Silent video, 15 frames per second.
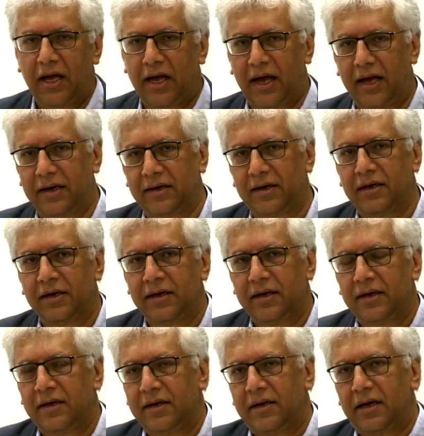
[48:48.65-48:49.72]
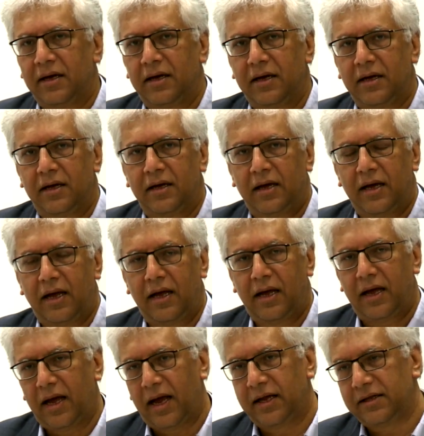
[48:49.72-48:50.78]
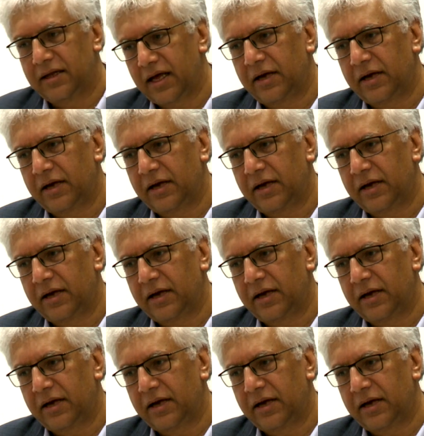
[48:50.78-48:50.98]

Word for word: And and